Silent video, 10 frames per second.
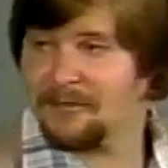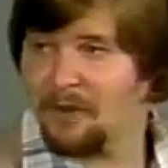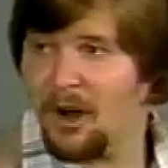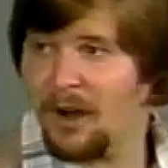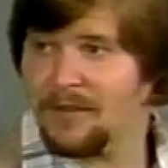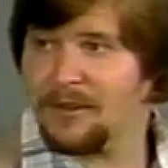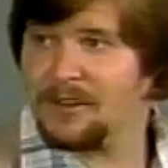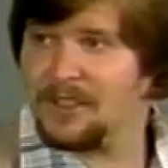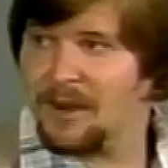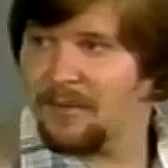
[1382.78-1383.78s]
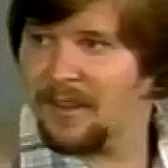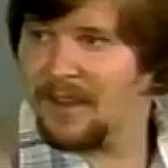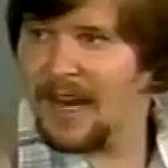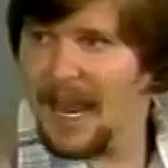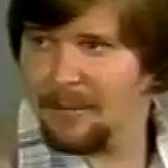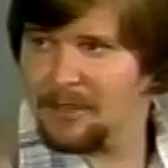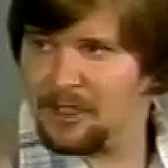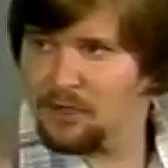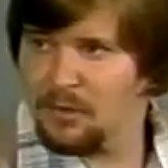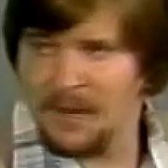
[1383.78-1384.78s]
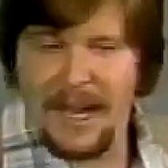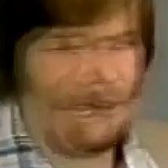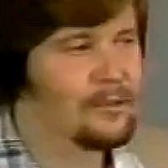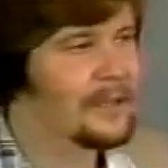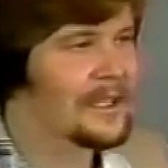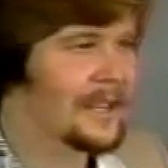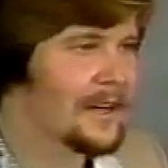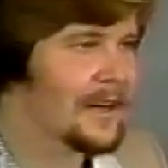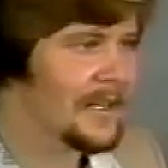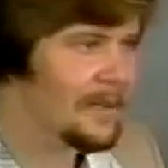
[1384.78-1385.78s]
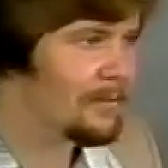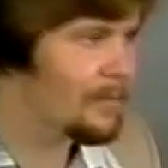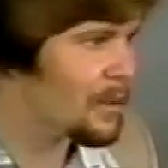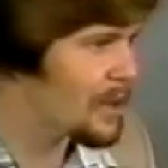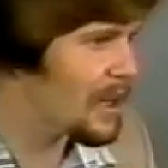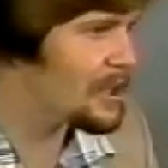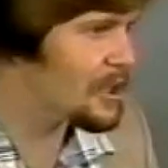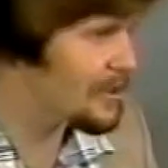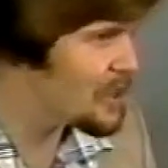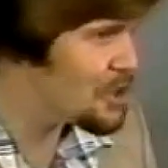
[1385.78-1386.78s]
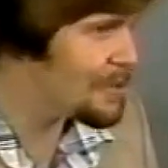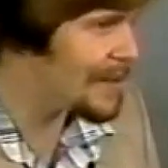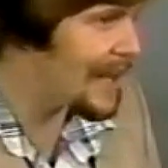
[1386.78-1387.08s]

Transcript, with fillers: involved. There is something that happens supernaturally there in the production of a human